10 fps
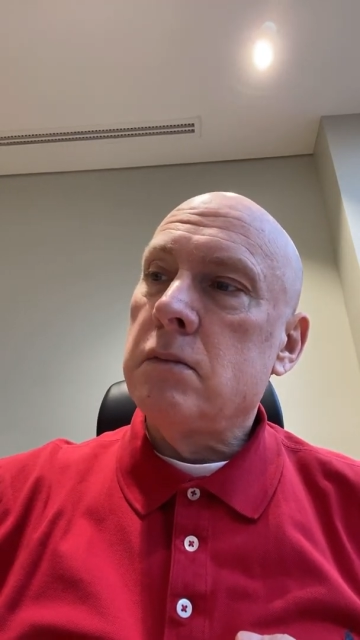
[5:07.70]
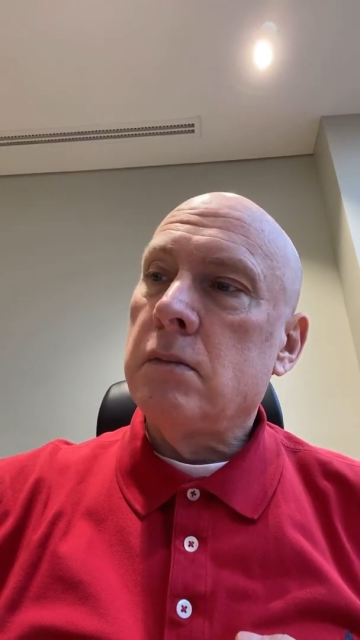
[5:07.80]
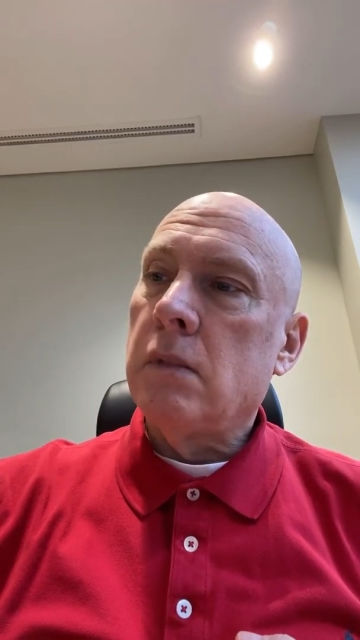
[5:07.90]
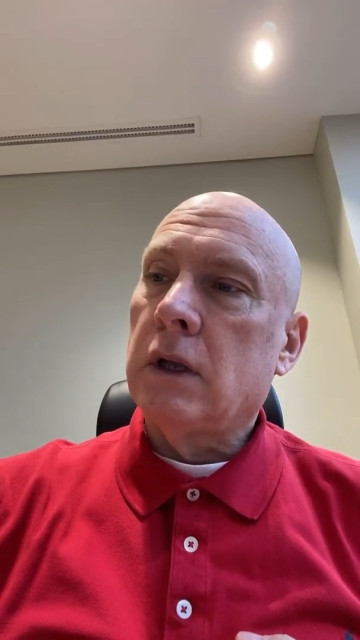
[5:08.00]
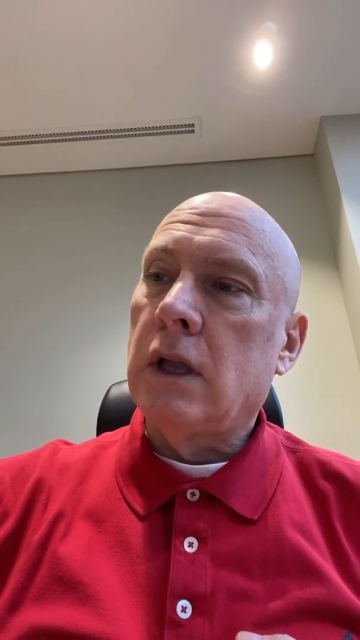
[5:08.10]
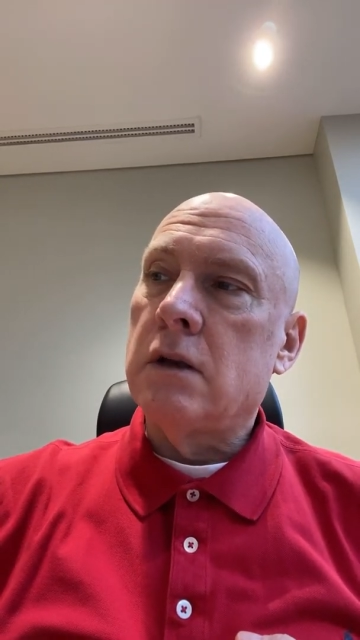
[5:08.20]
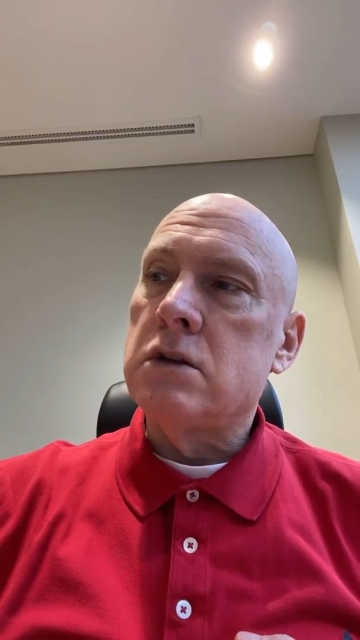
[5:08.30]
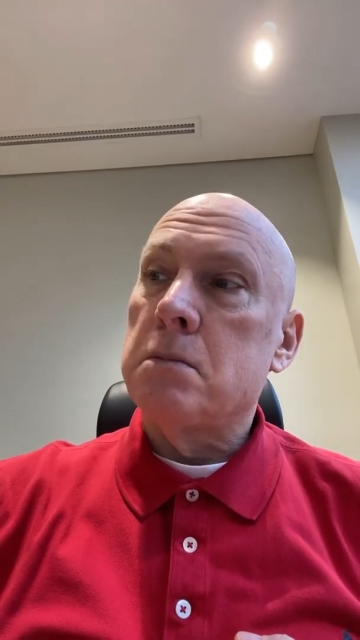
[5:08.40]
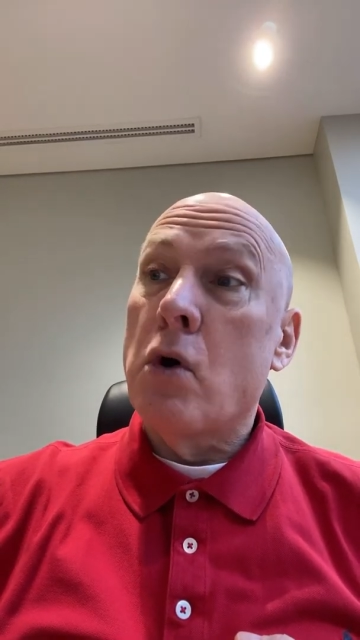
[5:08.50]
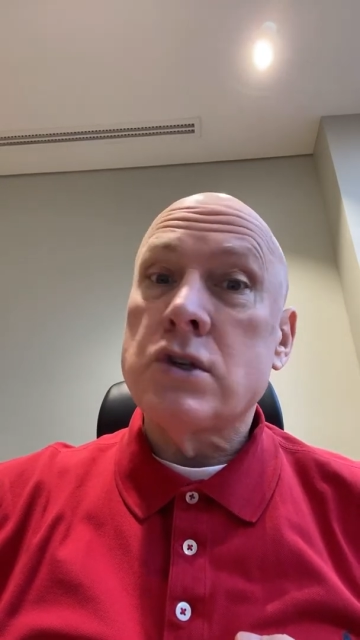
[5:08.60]

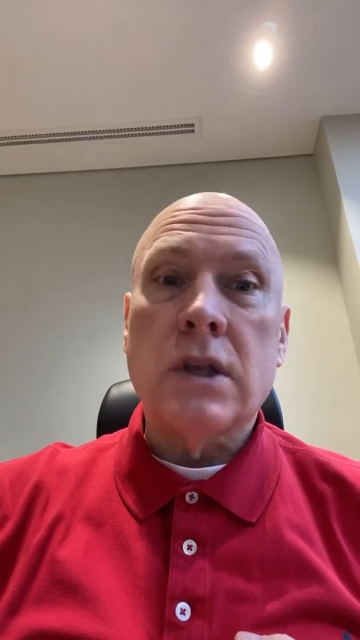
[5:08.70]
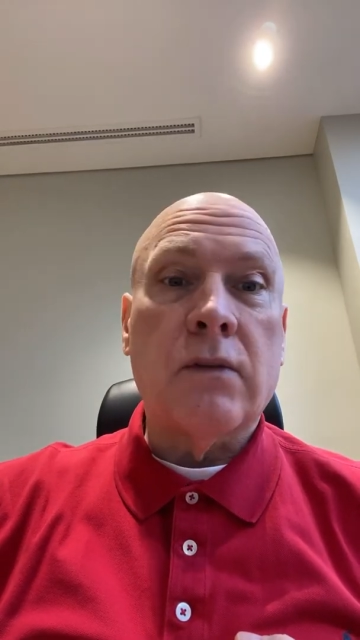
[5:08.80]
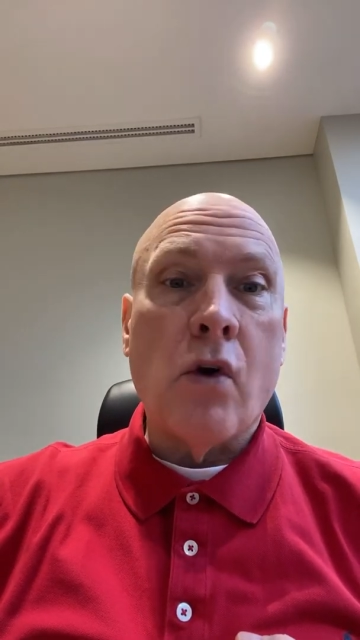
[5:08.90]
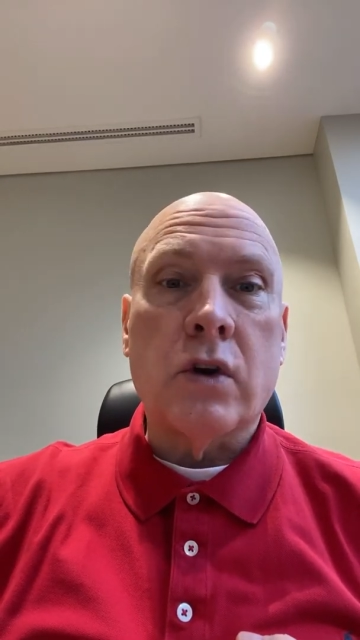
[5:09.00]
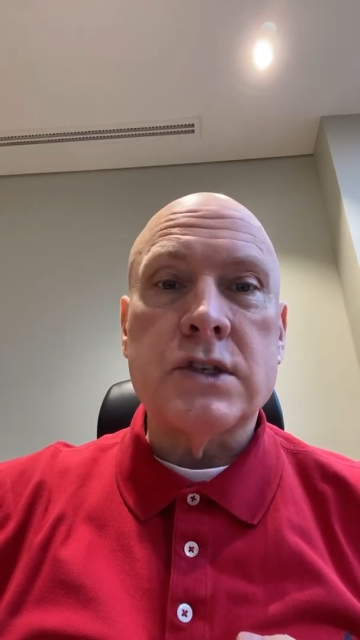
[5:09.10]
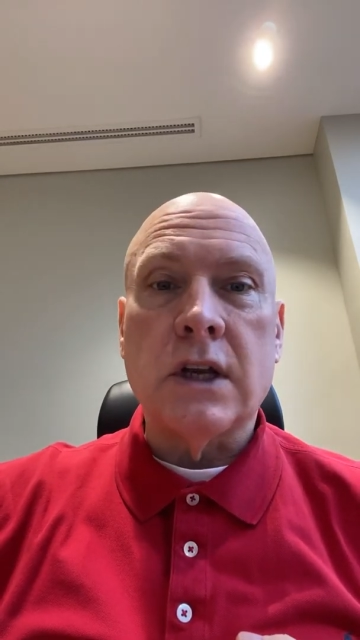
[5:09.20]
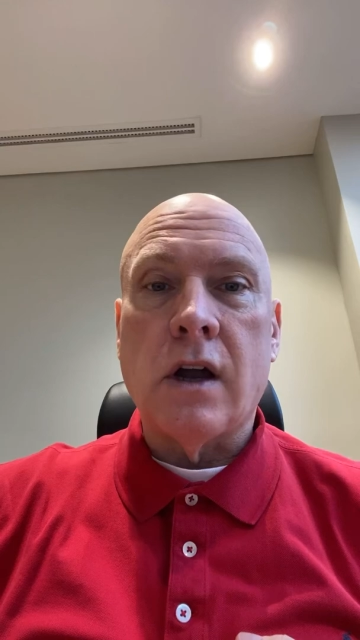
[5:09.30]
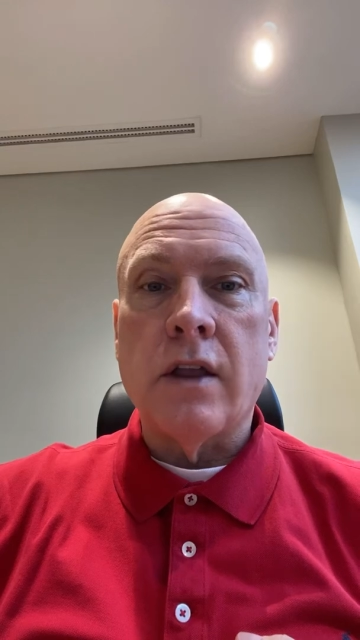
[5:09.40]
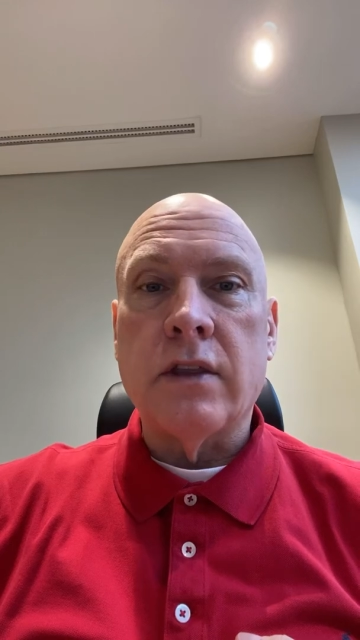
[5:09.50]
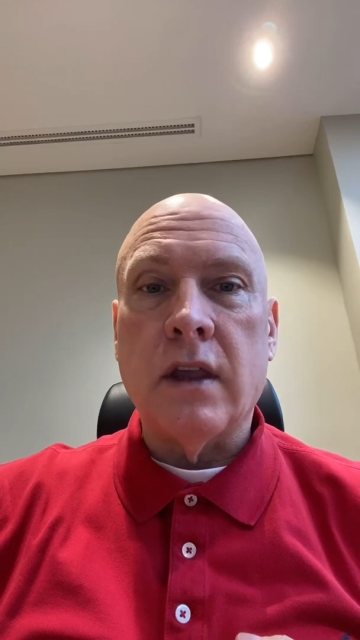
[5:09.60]
again, mostly focusing
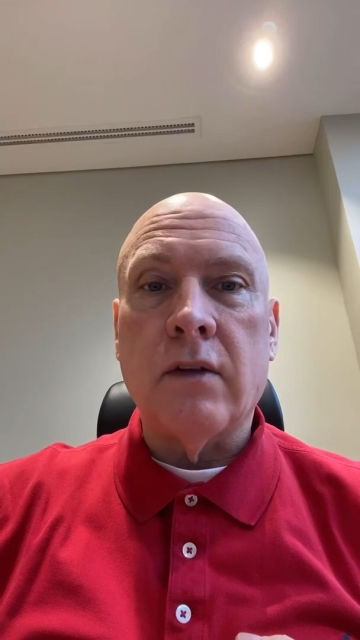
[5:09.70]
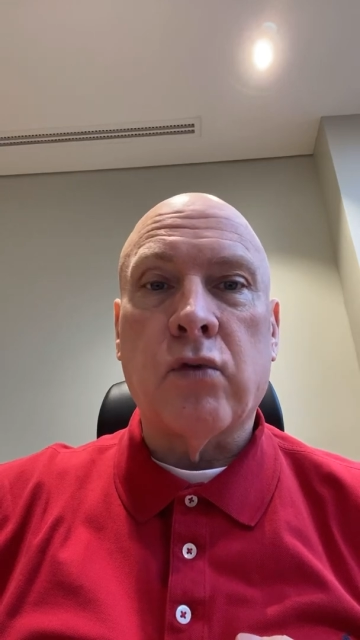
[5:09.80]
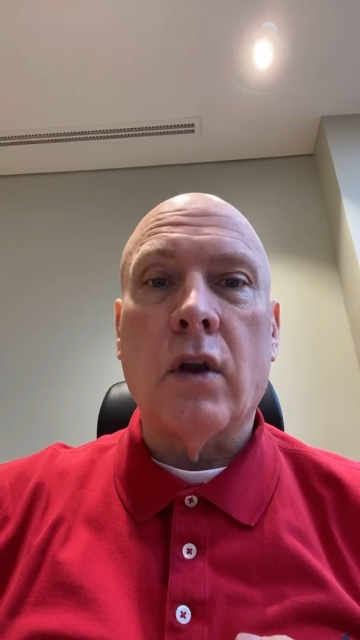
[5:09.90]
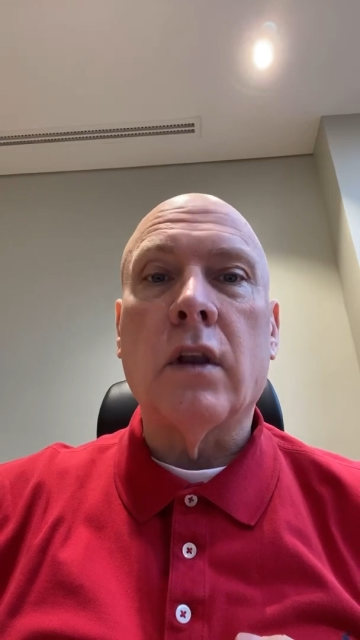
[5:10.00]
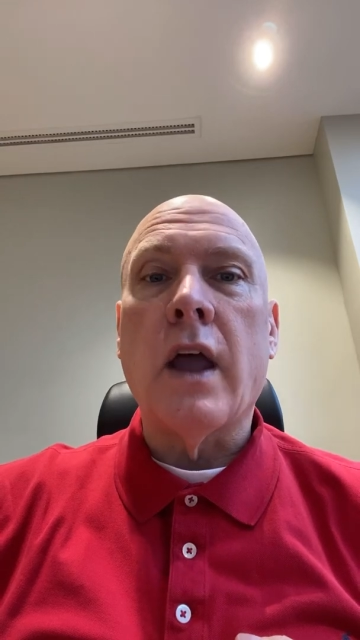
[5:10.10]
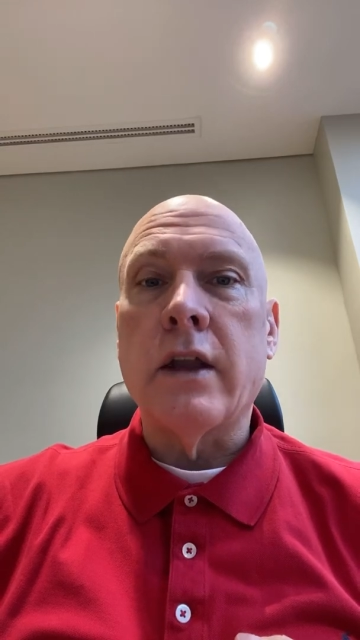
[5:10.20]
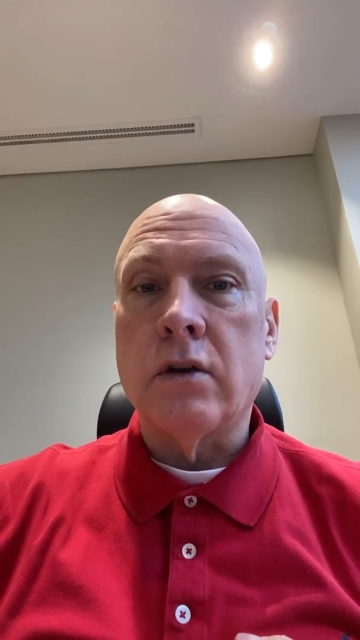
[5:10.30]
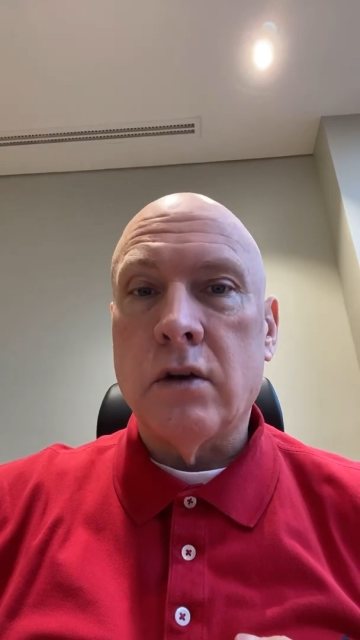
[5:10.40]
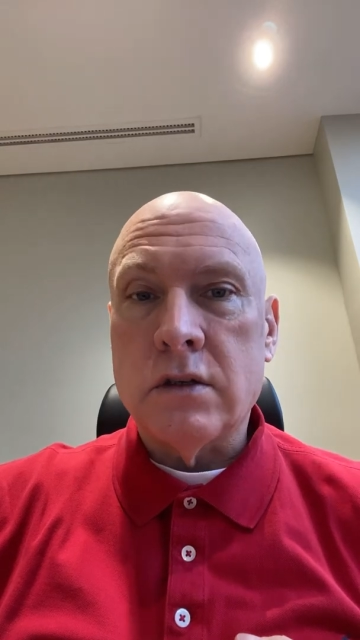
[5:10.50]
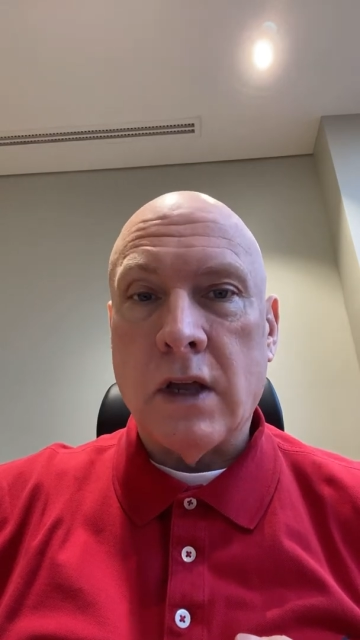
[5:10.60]
on the
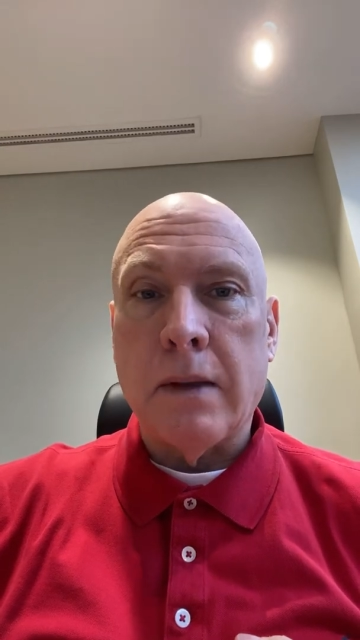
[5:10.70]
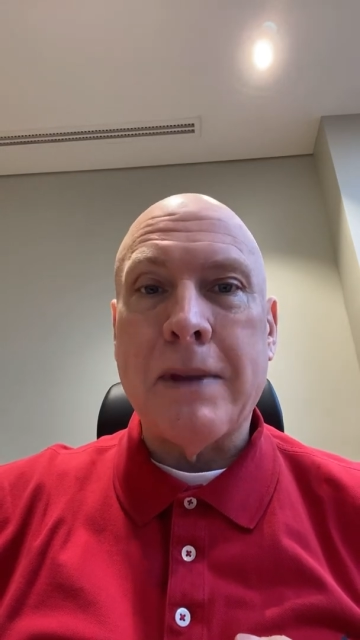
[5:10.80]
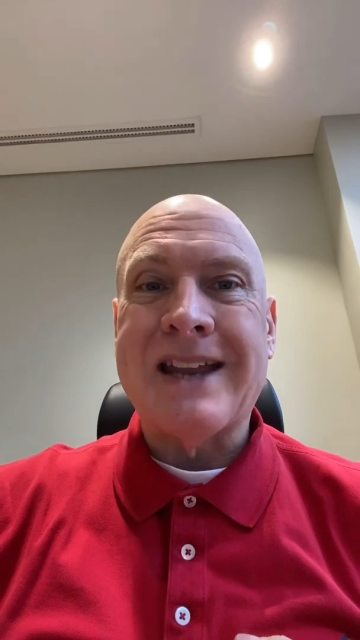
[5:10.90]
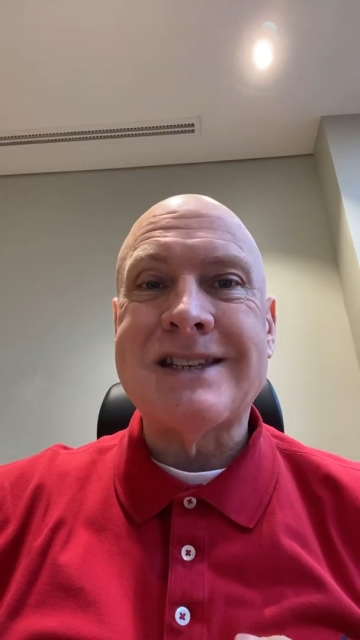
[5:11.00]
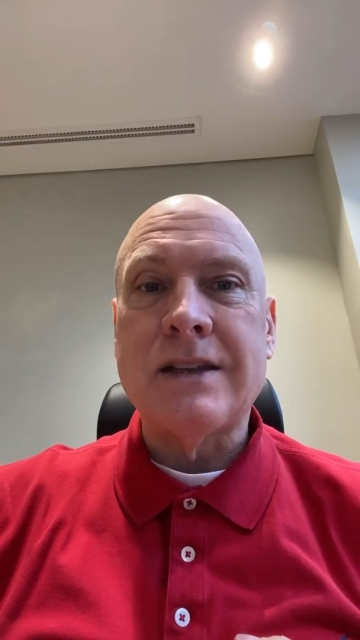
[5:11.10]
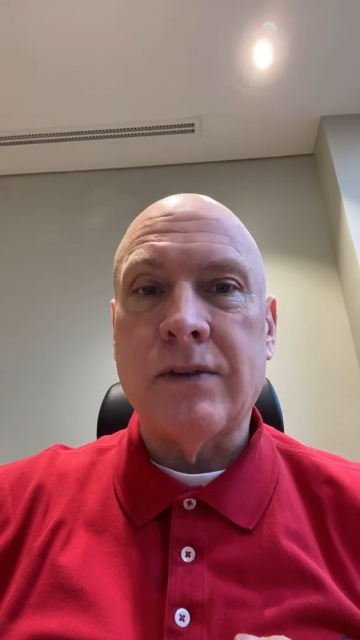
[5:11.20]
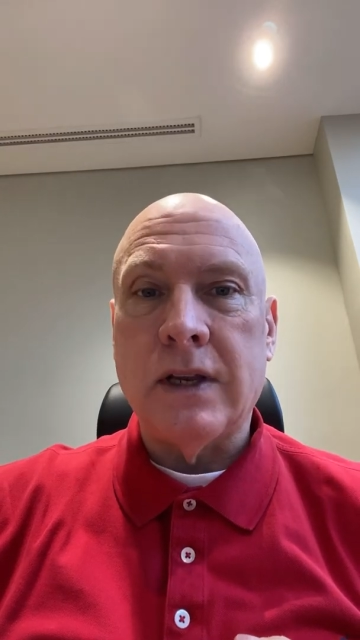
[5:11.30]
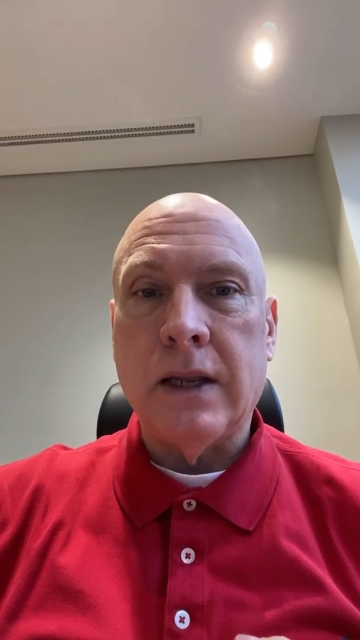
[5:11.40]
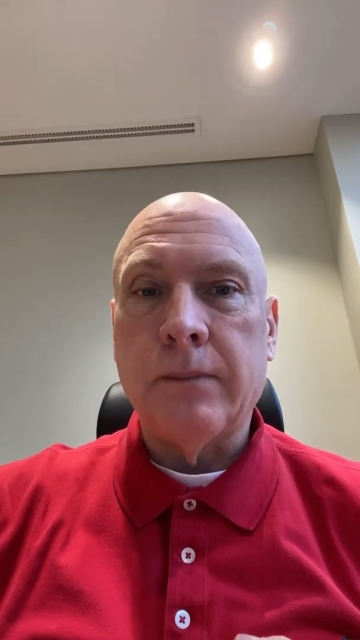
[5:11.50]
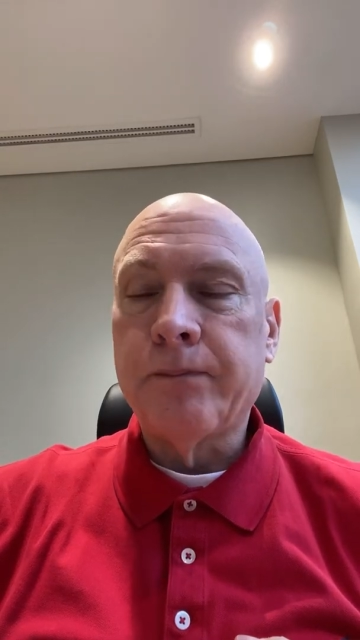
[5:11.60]
frontline type
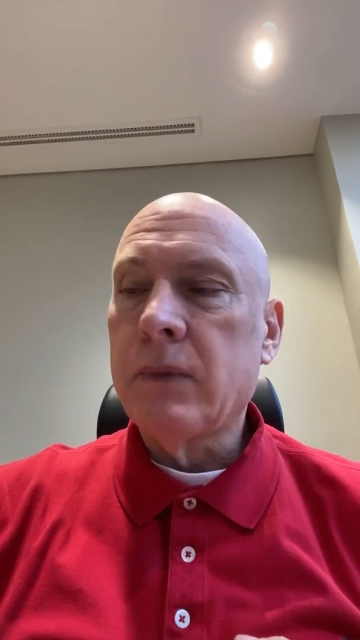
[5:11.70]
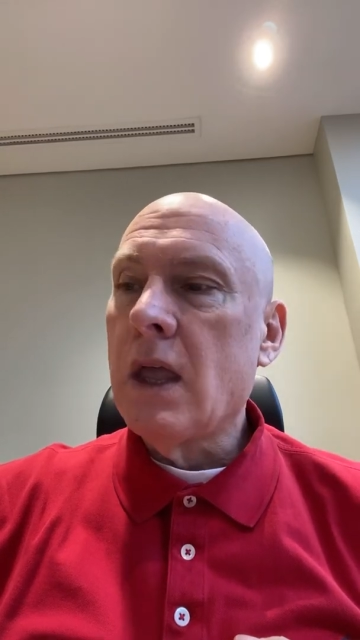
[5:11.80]
activity.